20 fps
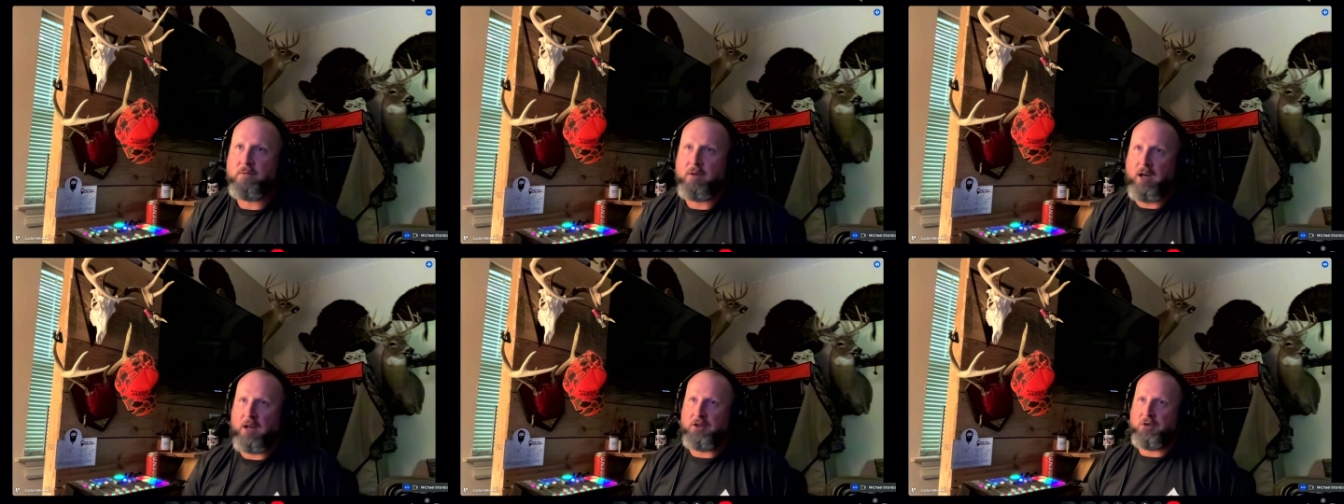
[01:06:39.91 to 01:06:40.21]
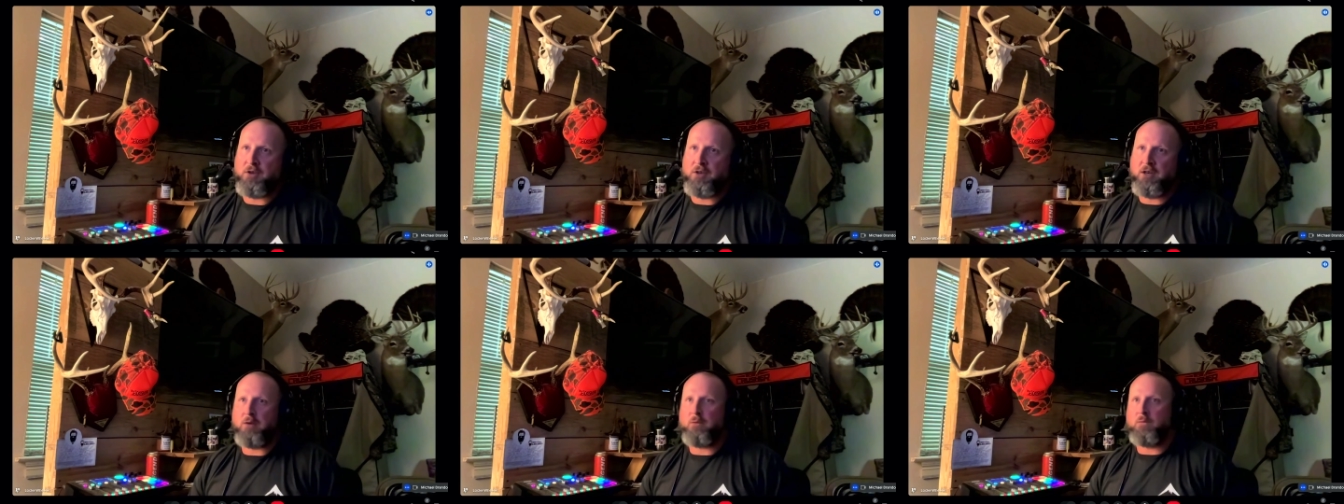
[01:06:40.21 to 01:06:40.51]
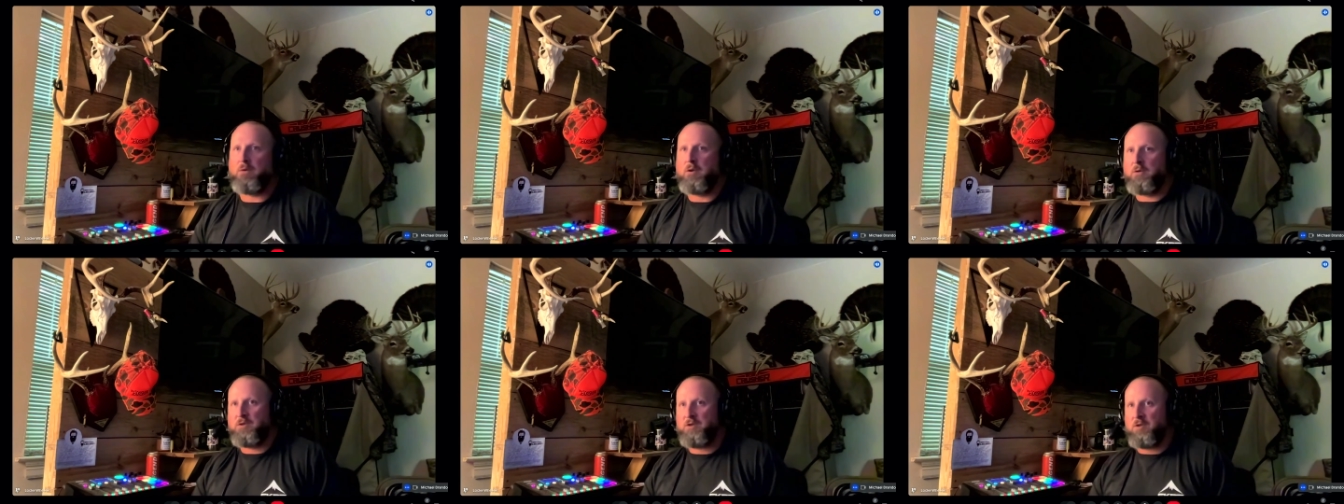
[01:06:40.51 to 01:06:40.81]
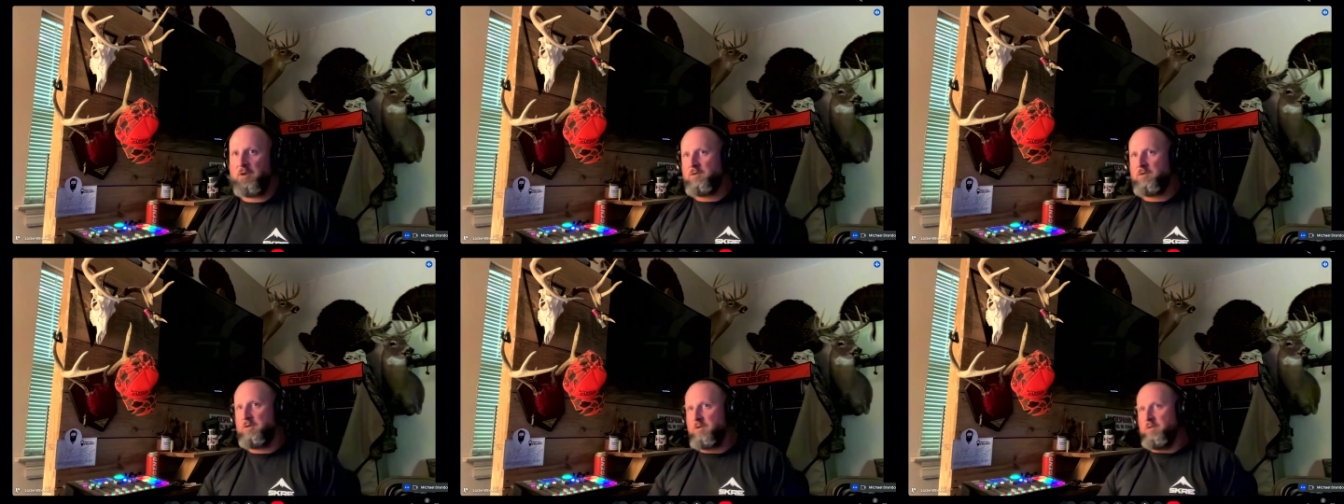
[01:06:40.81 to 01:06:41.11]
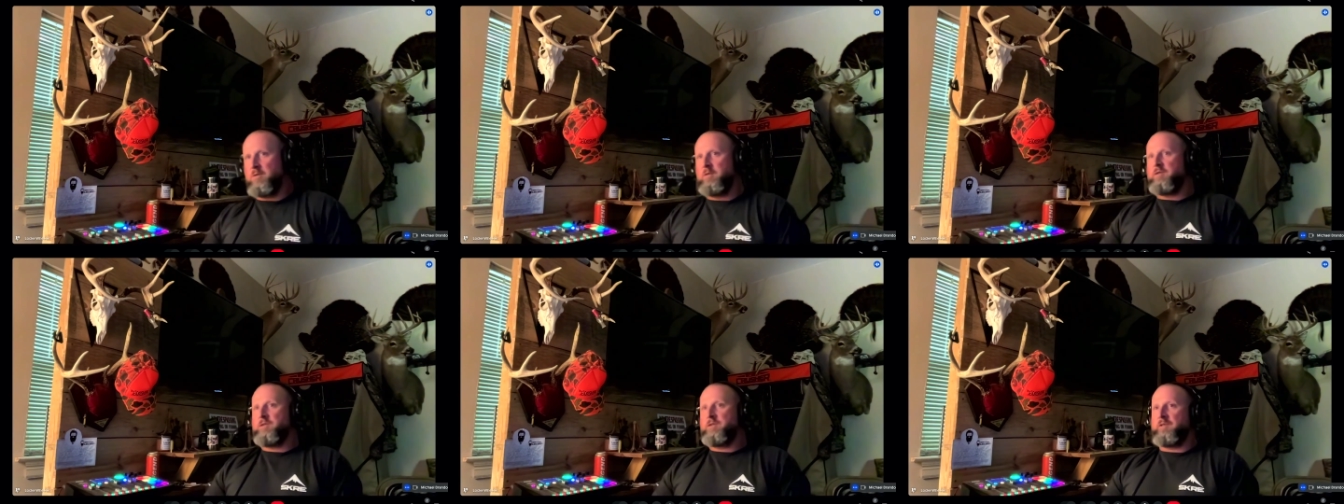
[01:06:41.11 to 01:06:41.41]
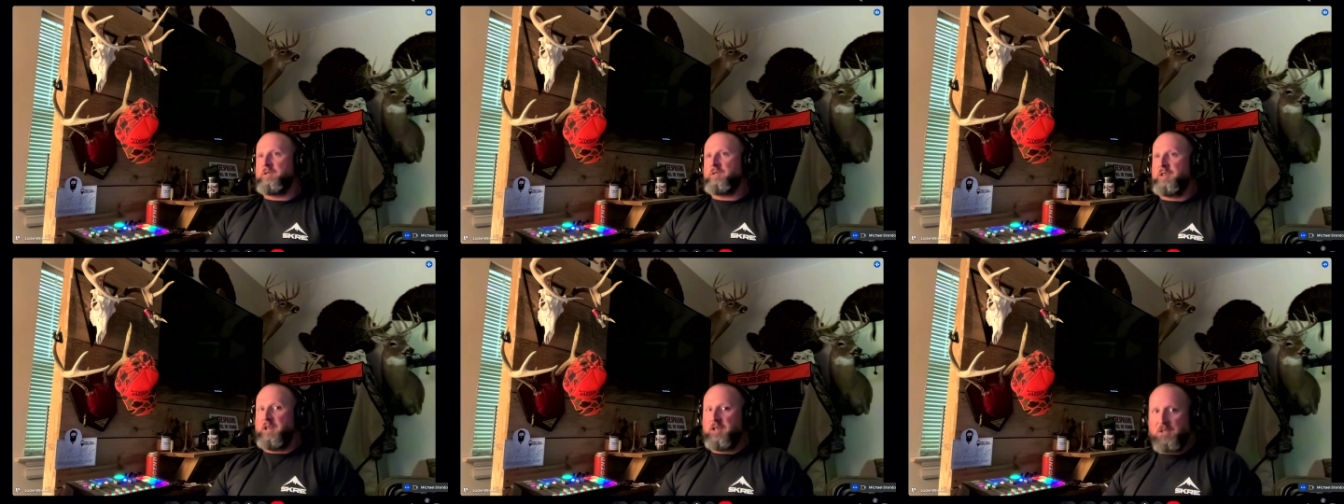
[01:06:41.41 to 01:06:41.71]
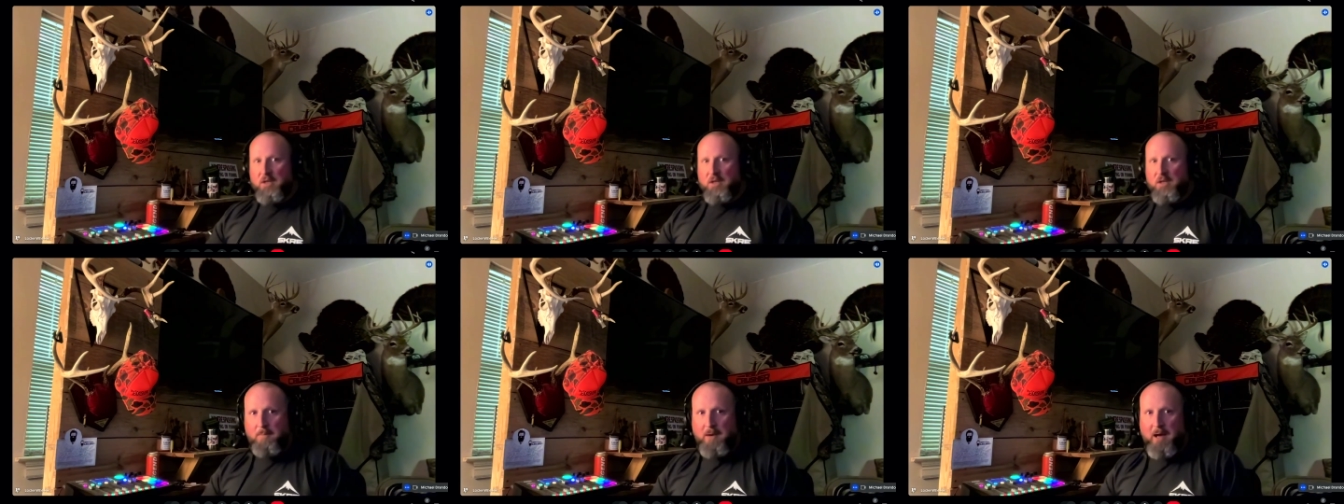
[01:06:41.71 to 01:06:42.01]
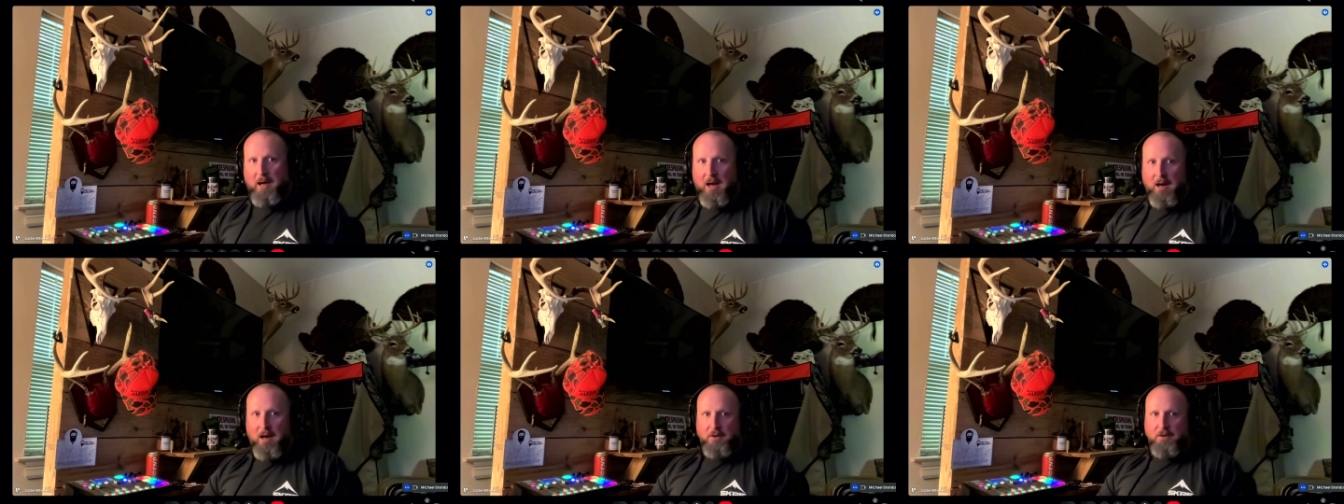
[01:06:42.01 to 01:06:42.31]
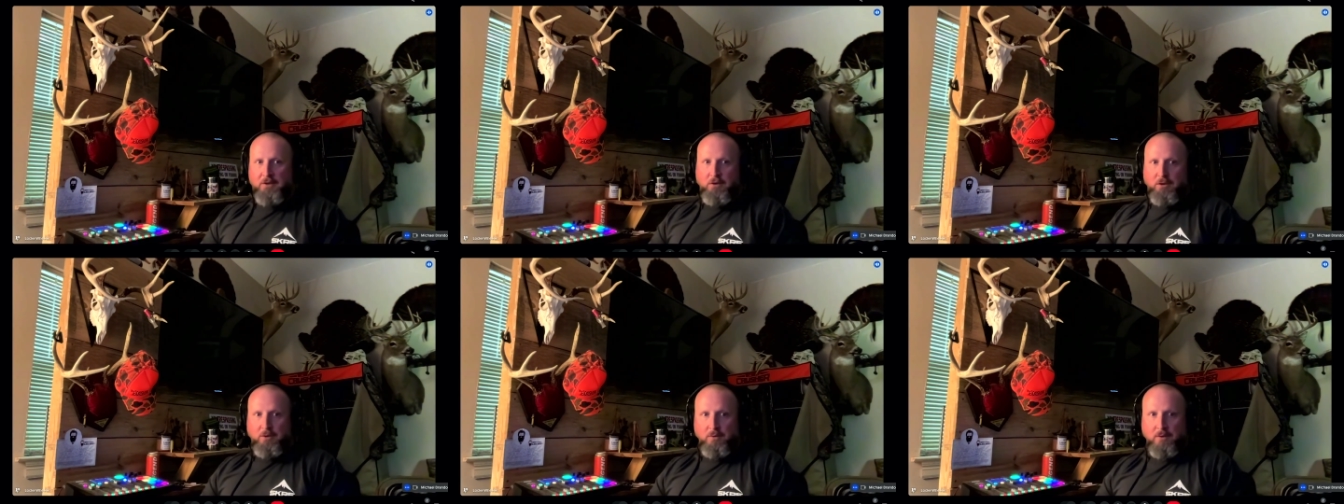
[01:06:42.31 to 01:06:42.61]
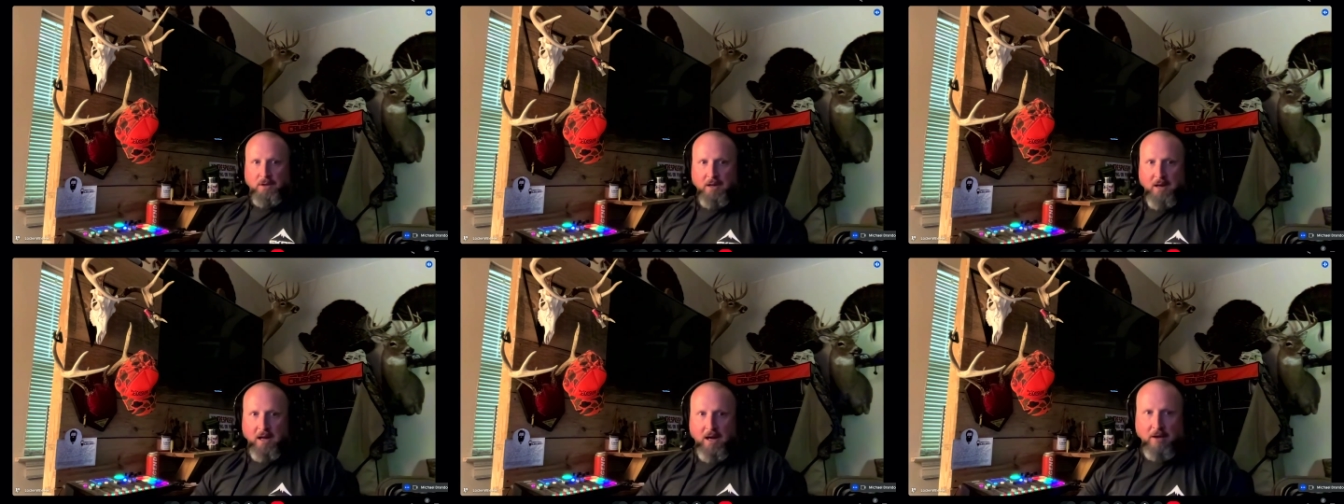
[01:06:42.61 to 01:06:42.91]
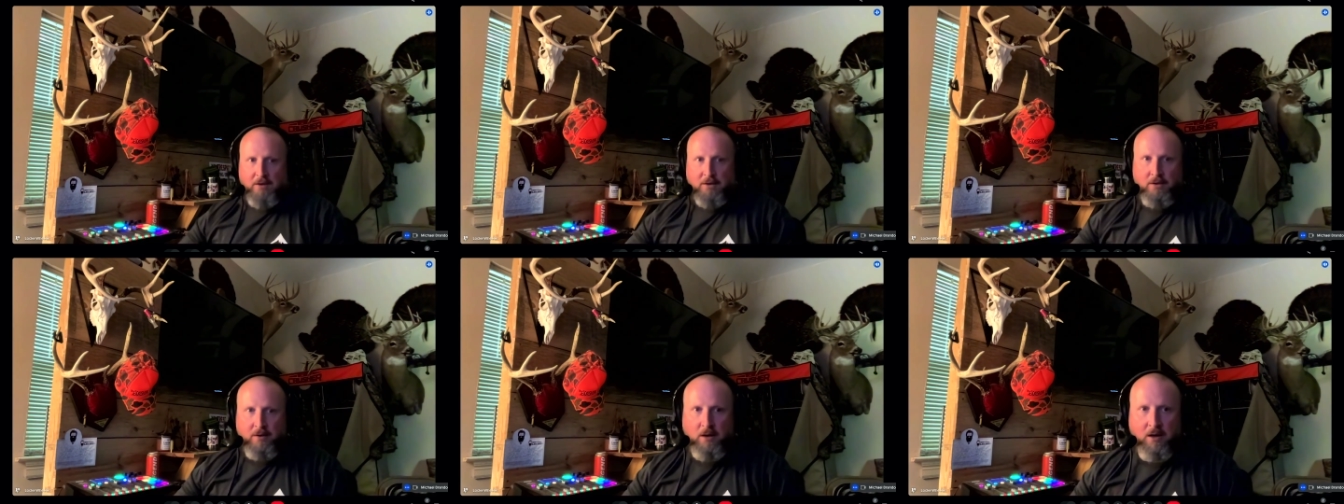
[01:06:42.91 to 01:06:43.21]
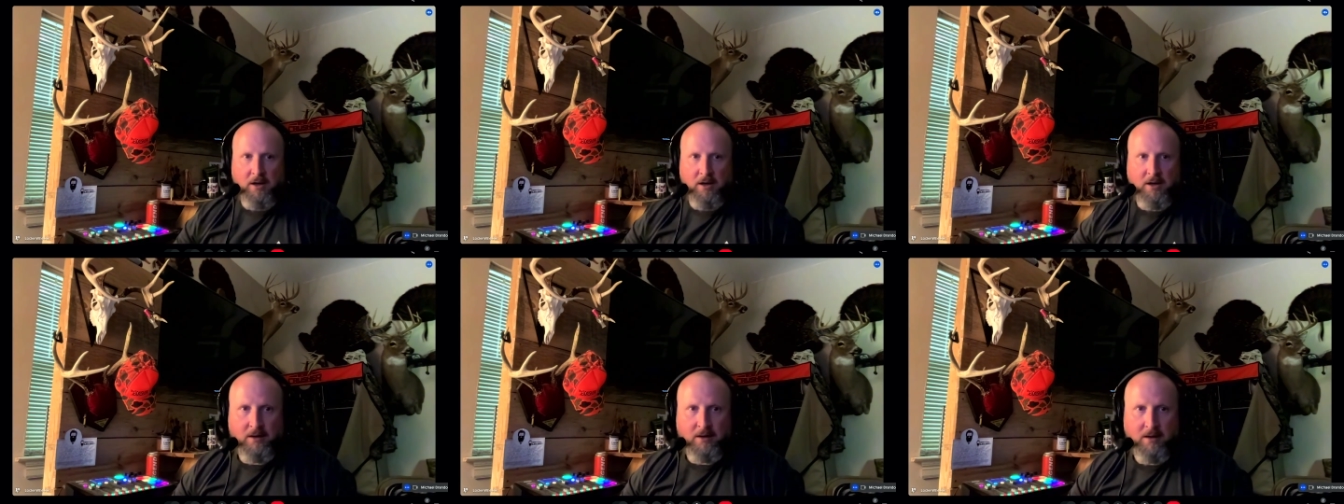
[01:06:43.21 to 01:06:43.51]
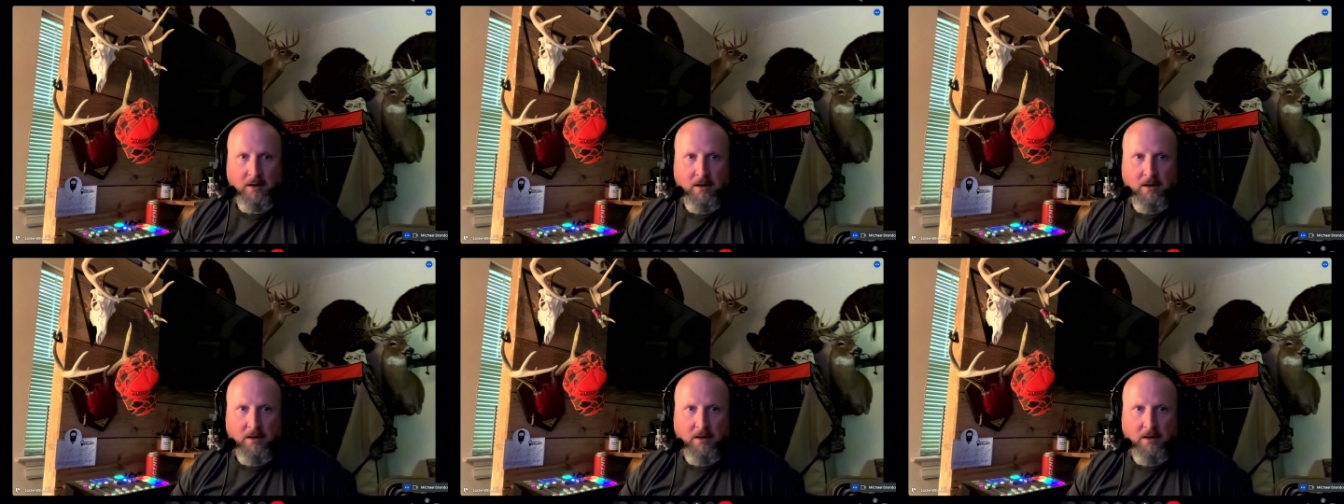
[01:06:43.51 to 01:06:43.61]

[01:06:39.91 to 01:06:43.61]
and you get real surgical and strategic about how you do it and how you hunt,